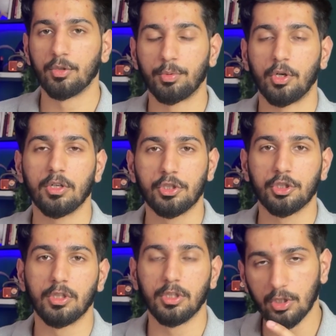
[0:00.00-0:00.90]
Product
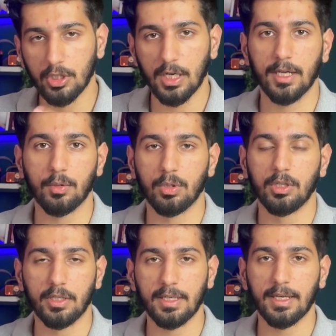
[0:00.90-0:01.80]
should look high
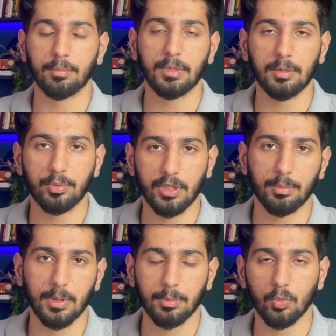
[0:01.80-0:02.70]
quality and be premium,